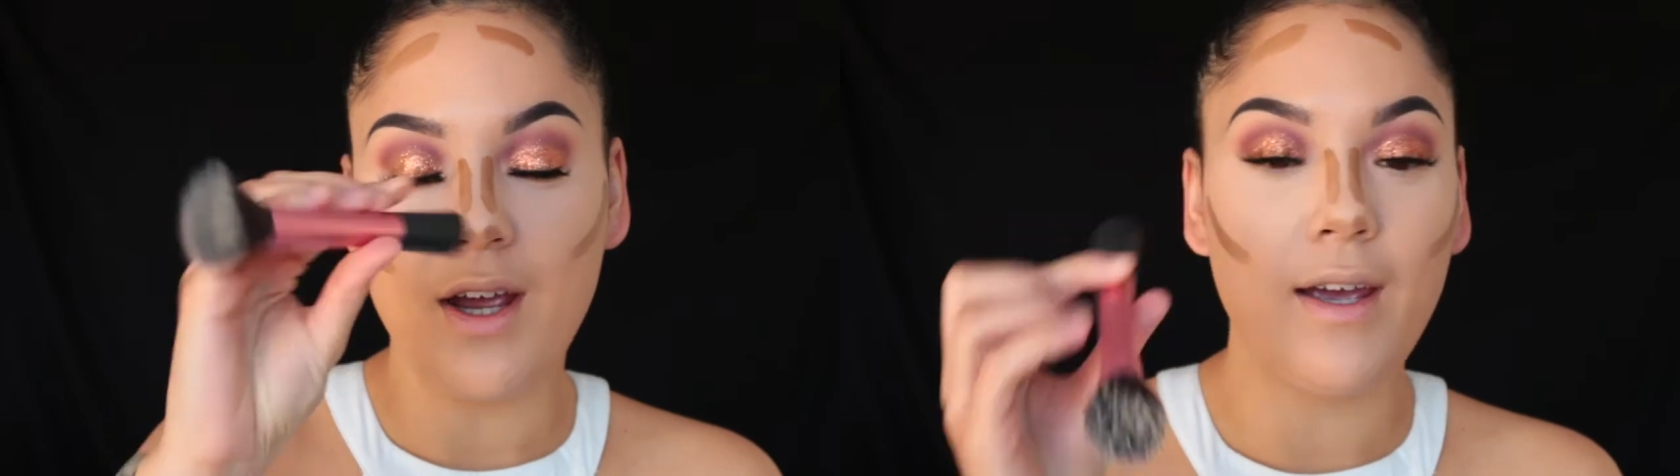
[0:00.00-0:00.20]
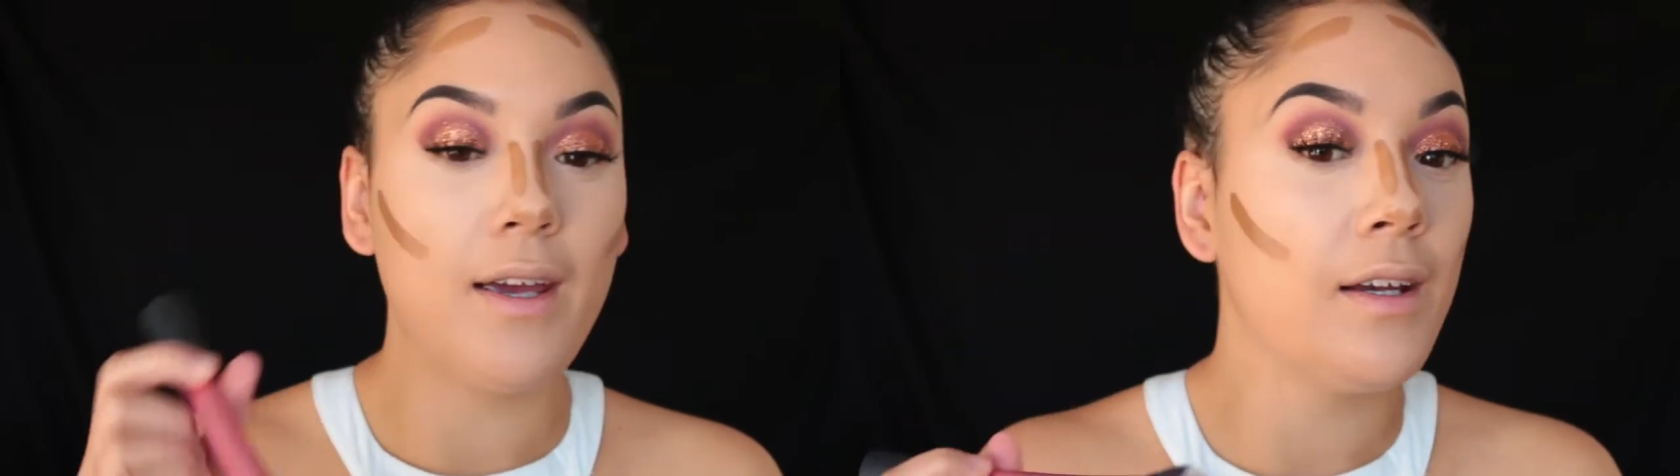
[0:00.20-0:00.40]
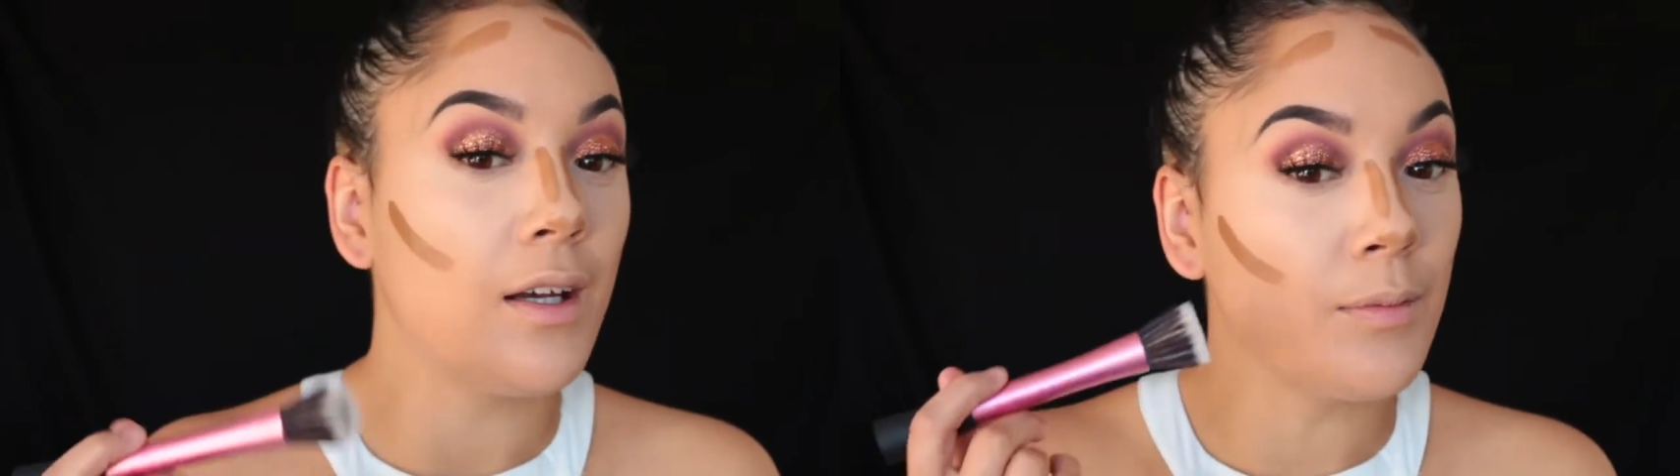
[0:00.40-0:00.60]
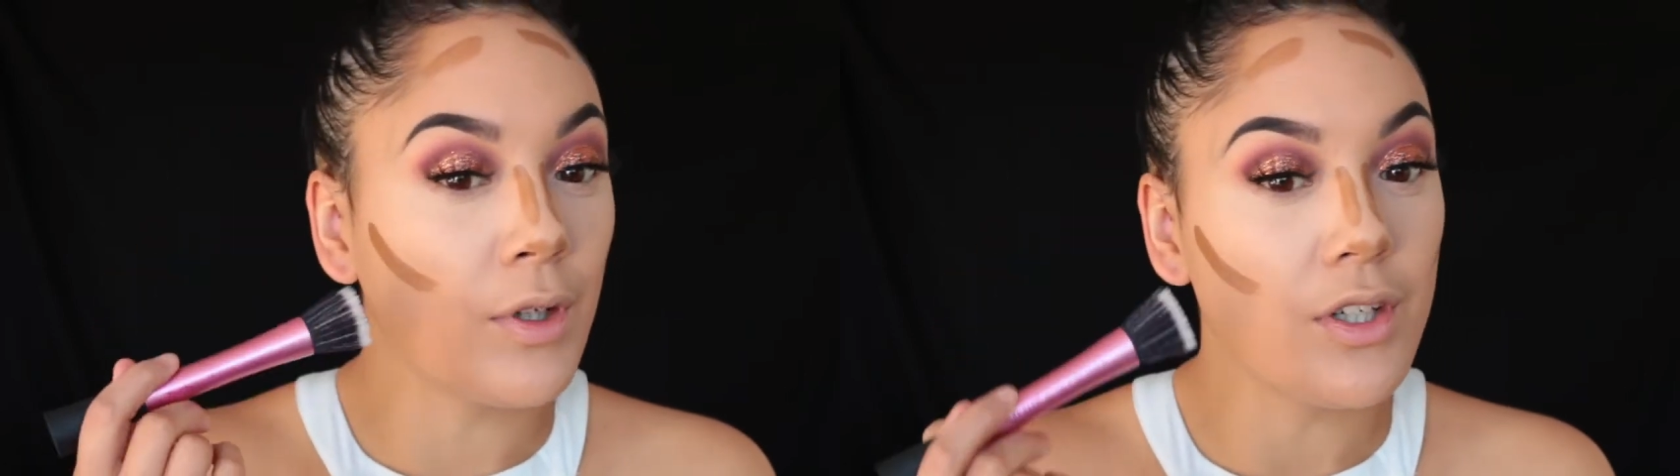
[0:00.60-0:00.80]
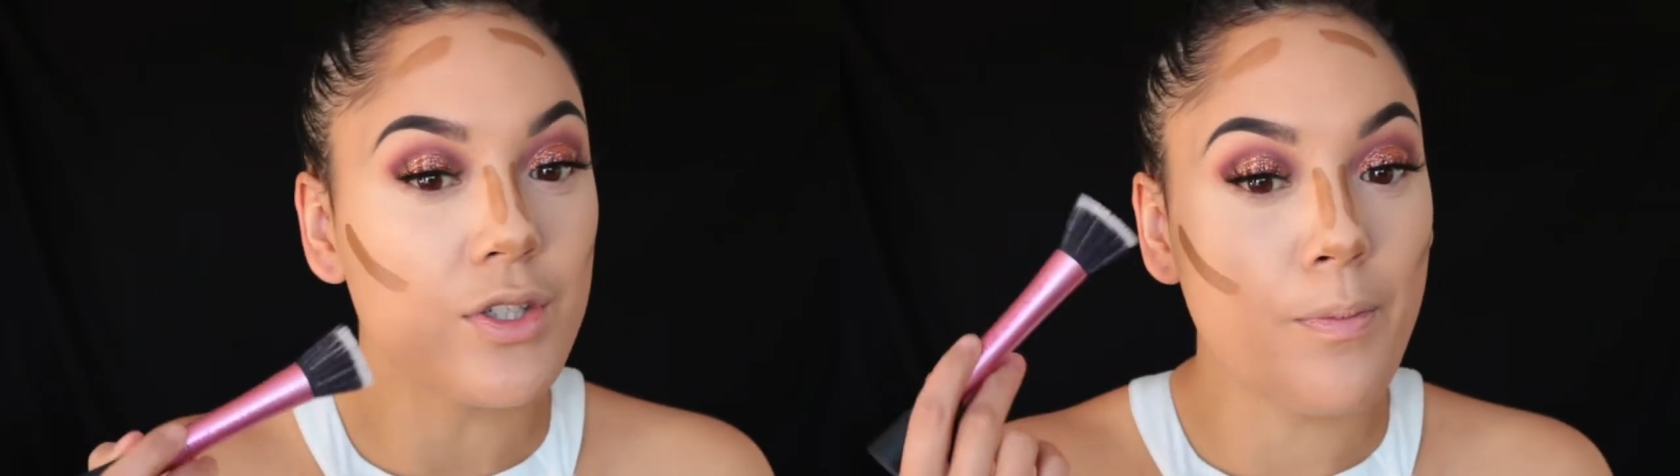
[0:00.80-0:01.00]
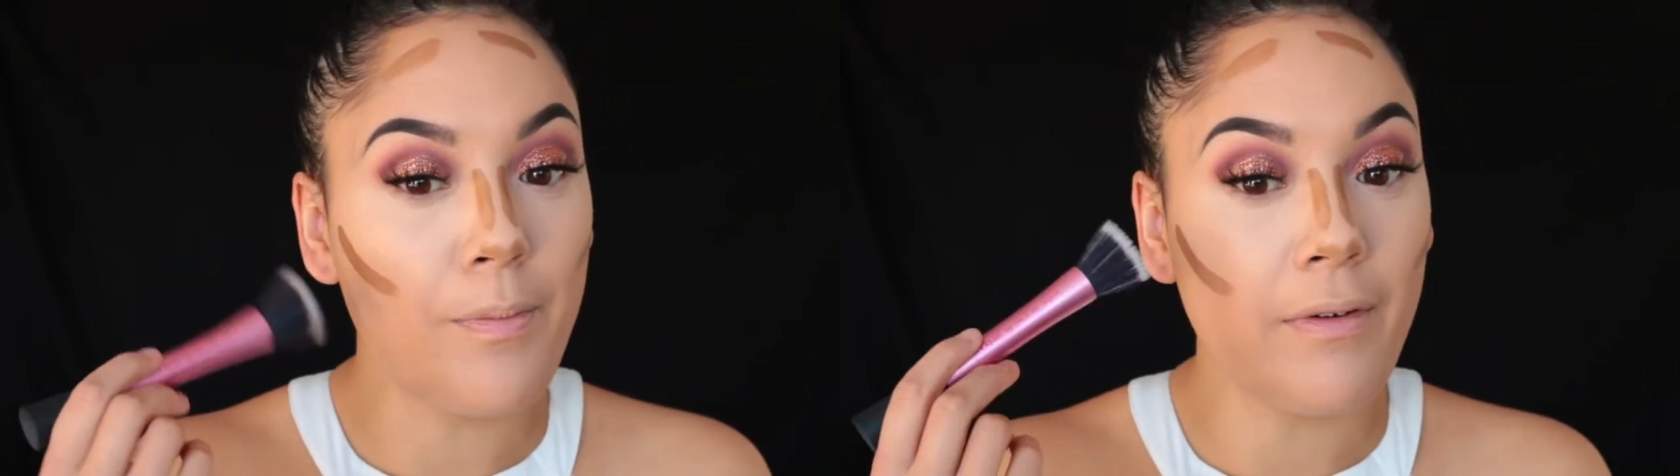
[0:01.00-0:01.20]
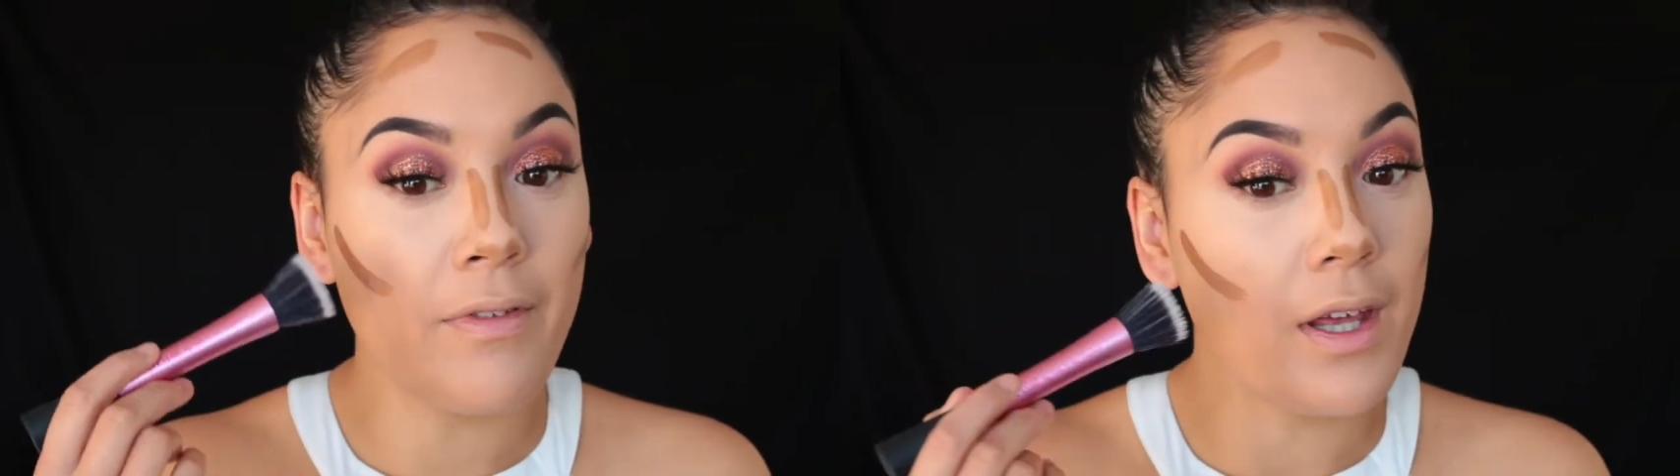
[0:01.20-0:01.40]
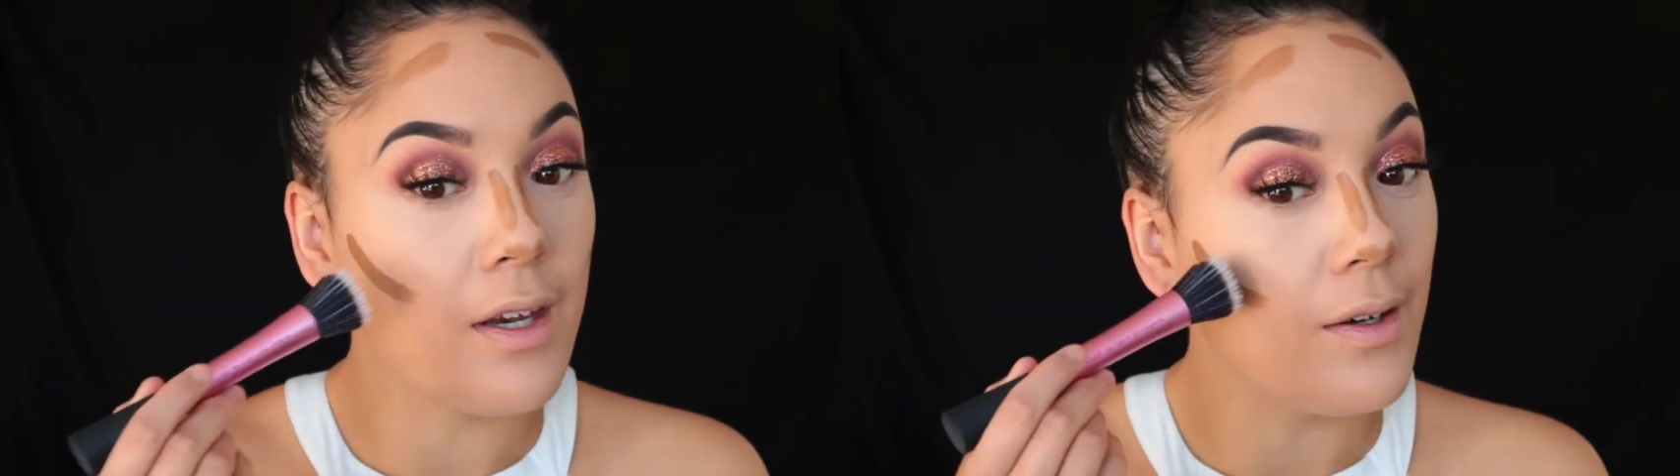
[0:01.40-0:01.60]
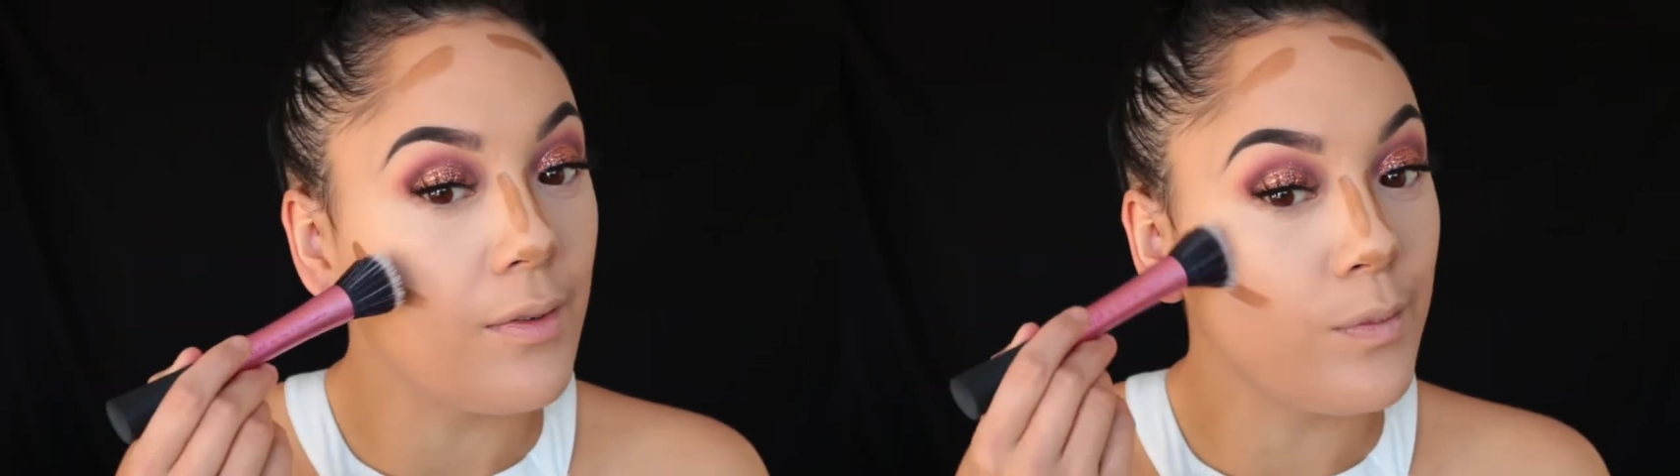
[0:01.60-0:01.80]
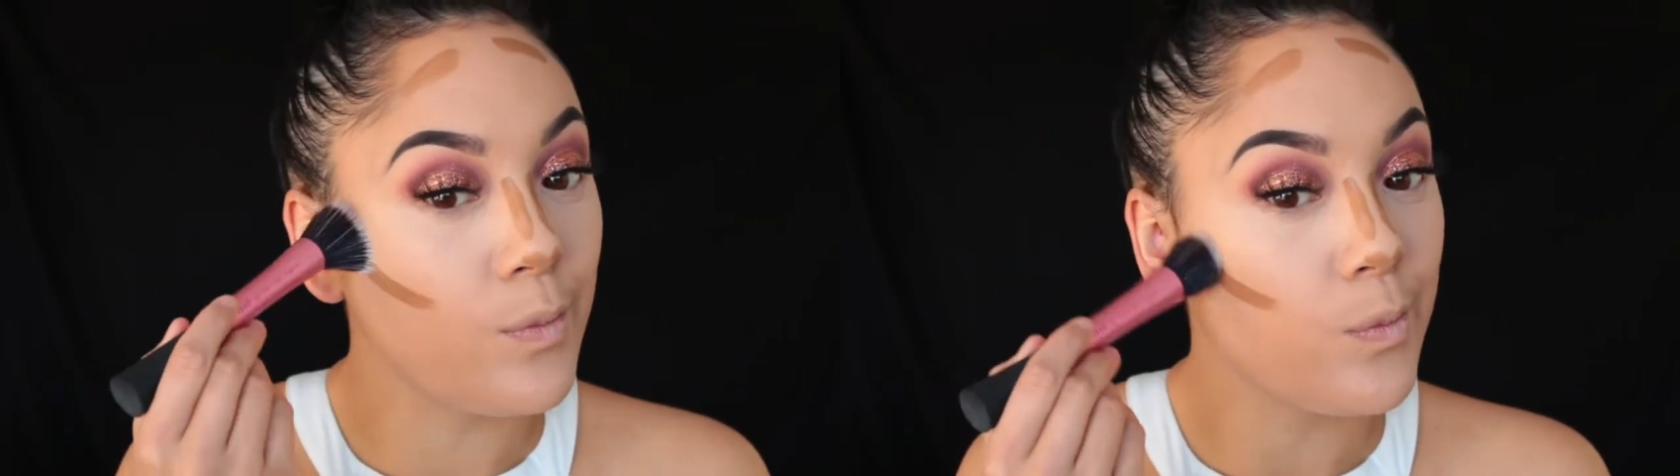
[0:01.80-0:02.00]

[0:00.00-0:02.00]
and I'm going to buff that in.